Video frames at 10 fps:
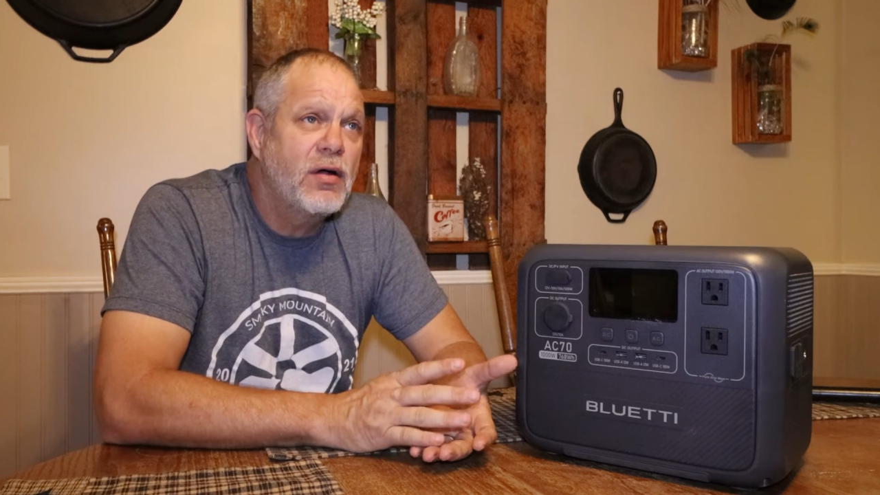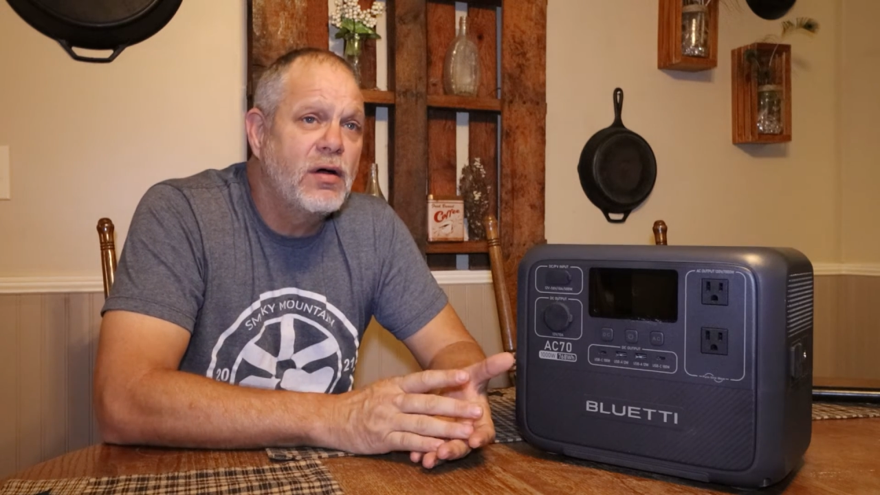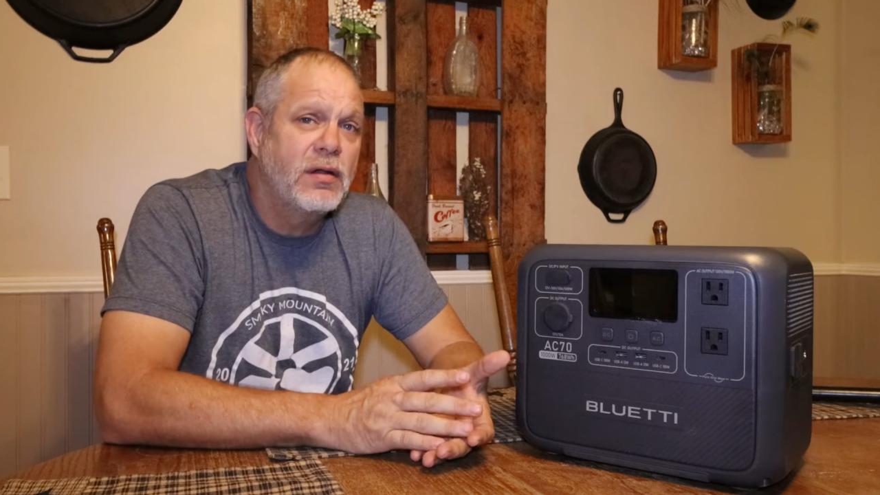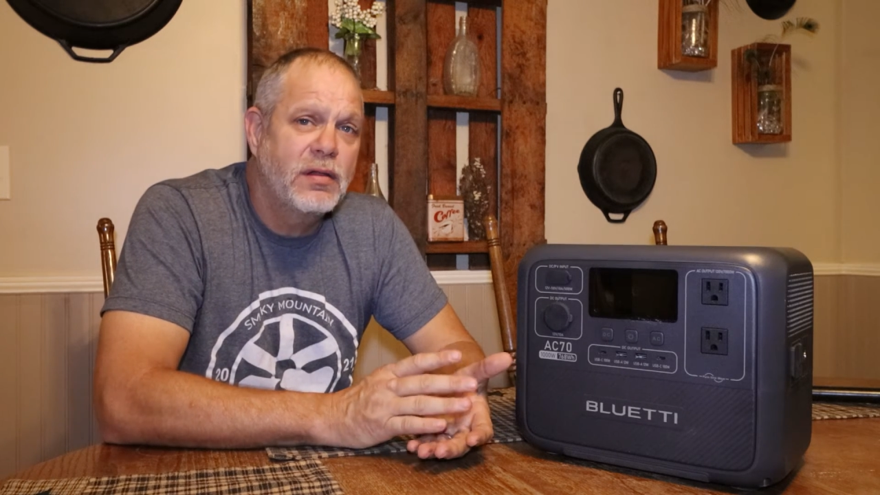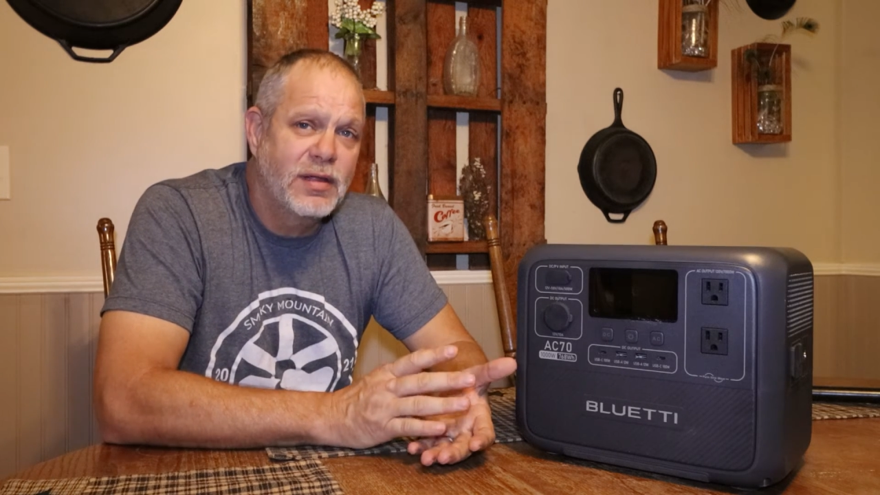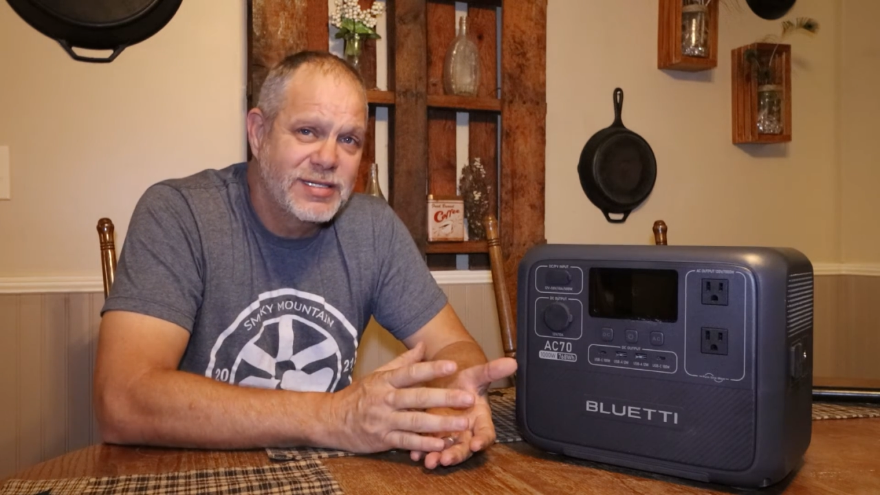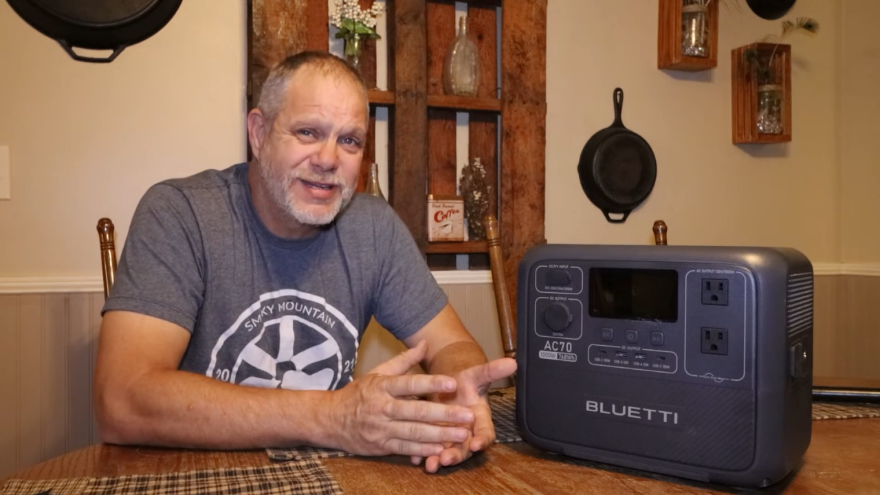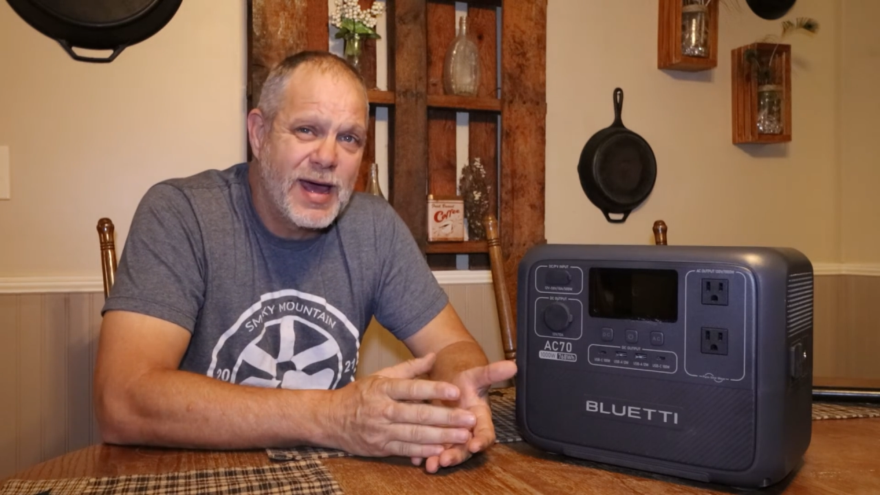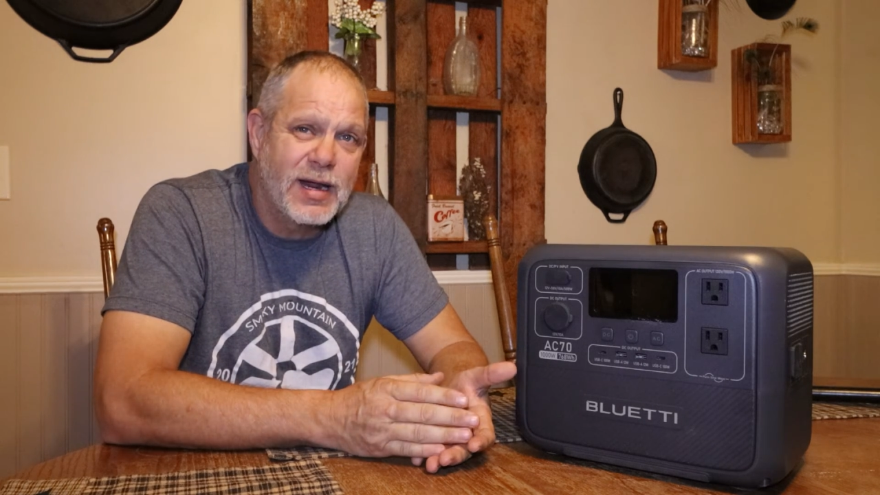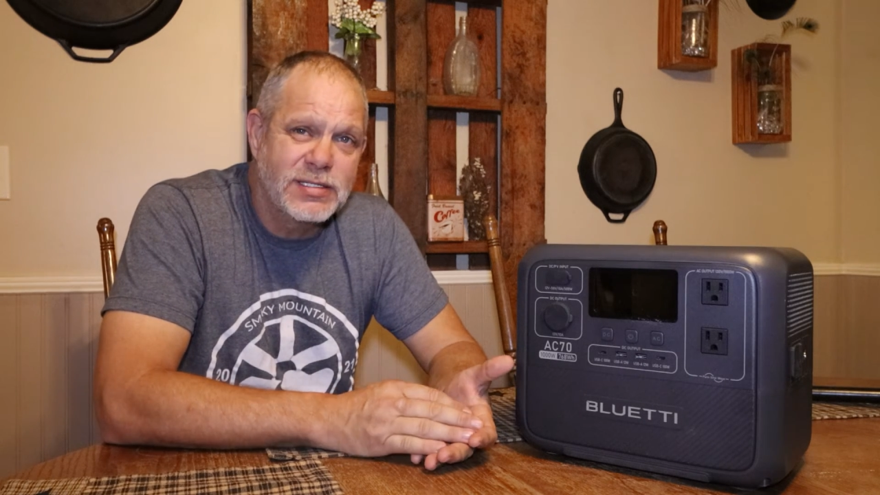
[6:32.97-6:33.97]
on the
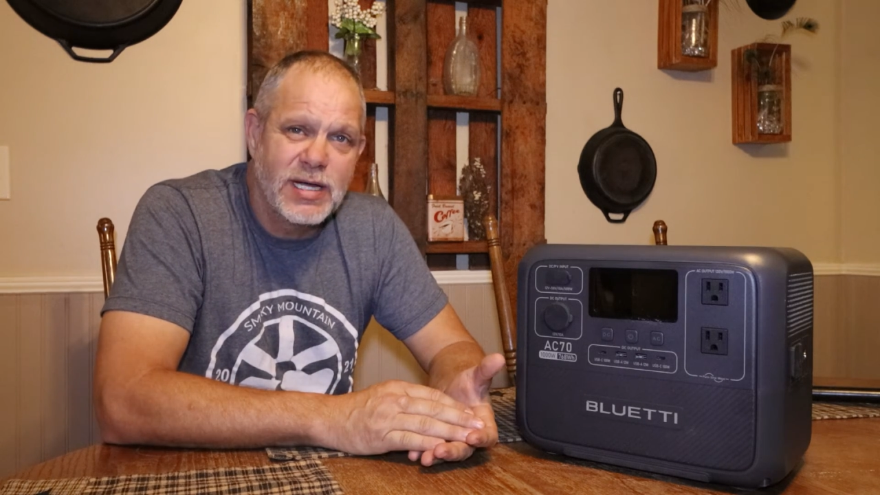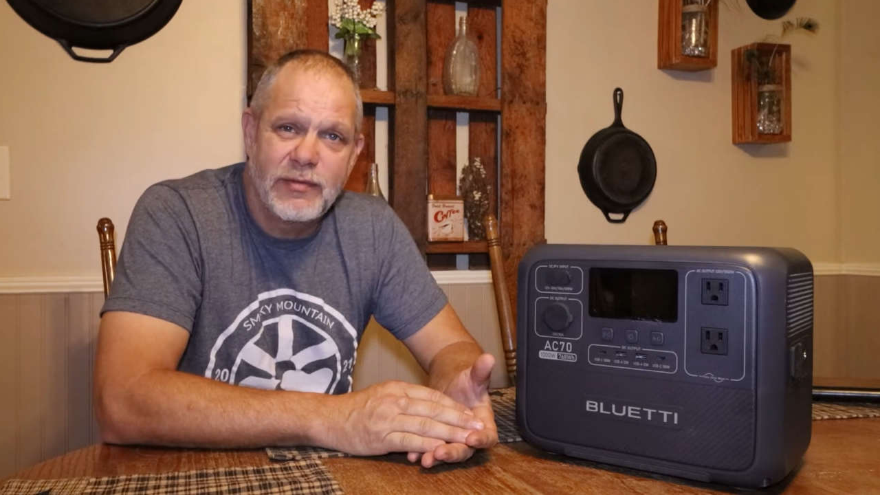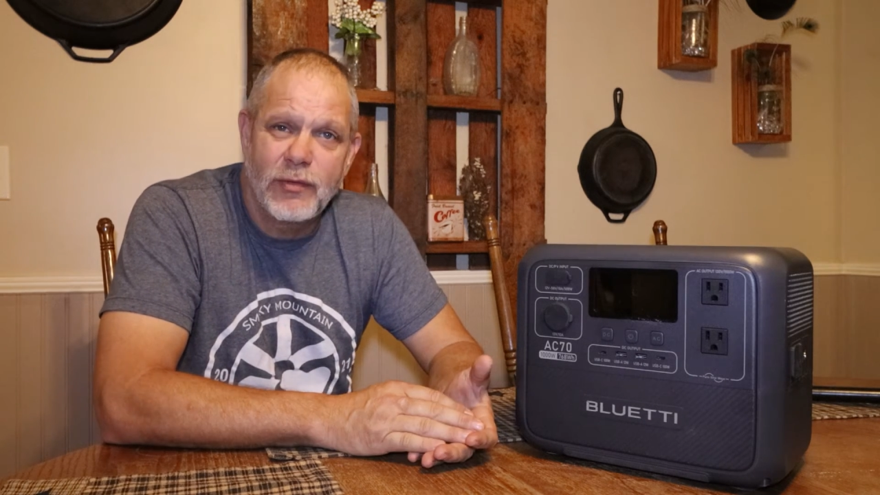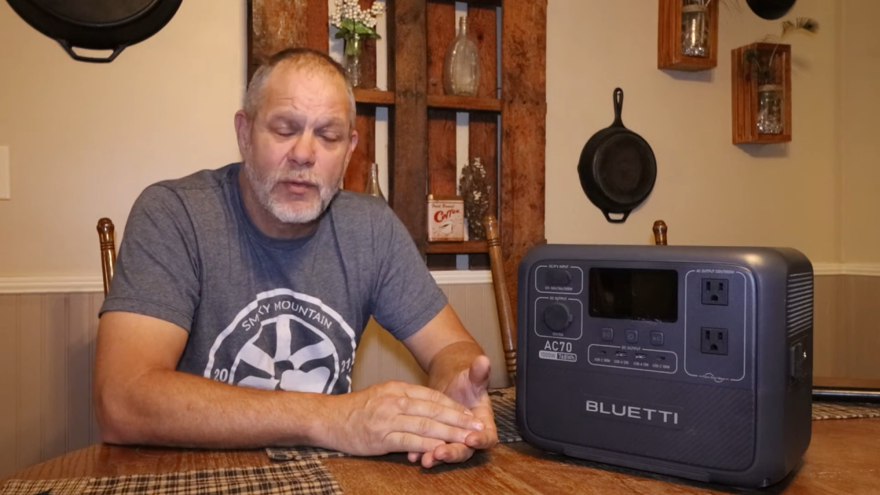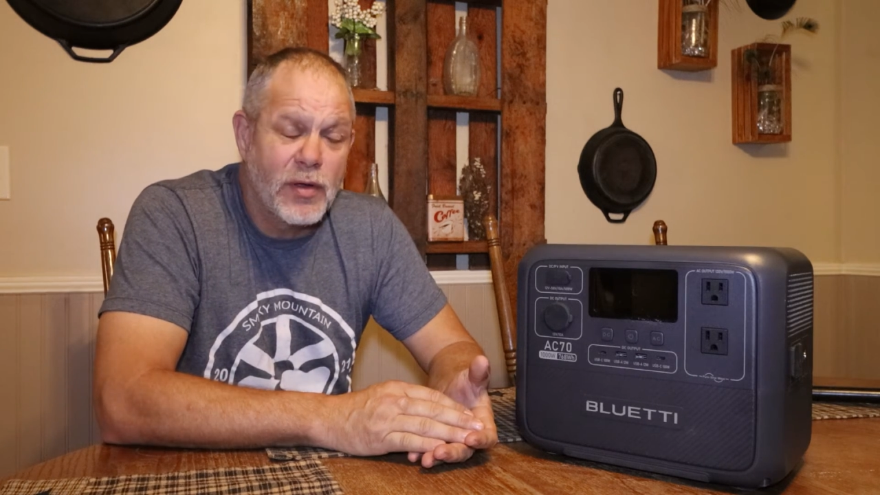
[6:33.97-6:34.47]
status of it,